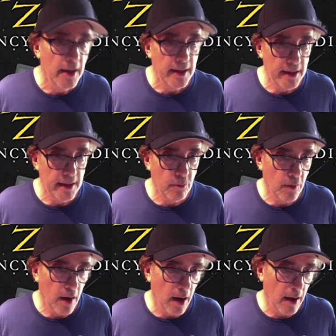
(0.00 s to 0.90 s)
he
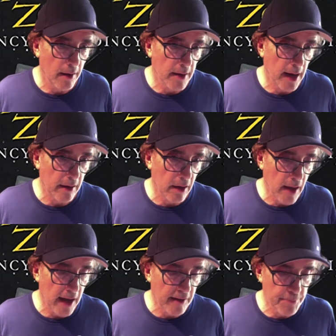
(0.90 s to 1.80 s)
uh, got a
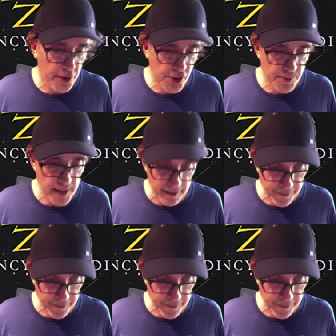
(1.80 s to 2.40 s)
lot of pushback. For